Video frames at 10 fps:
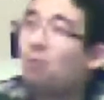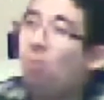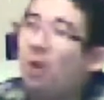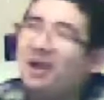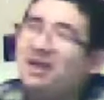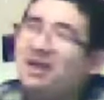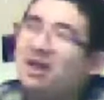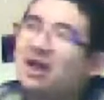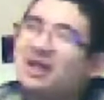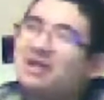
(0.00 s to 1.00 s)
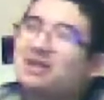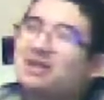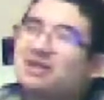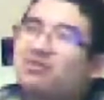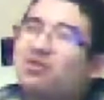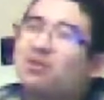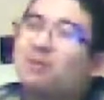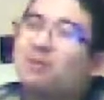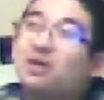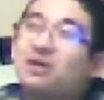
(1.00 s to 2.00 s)
what I'd like for a
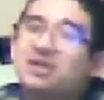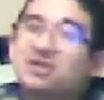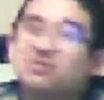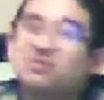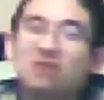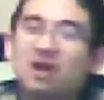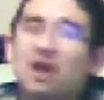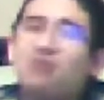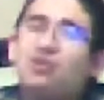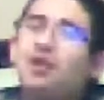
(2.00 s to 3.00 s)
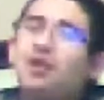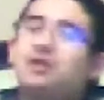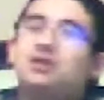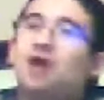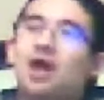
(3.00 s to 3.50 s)
mode is... I, I really...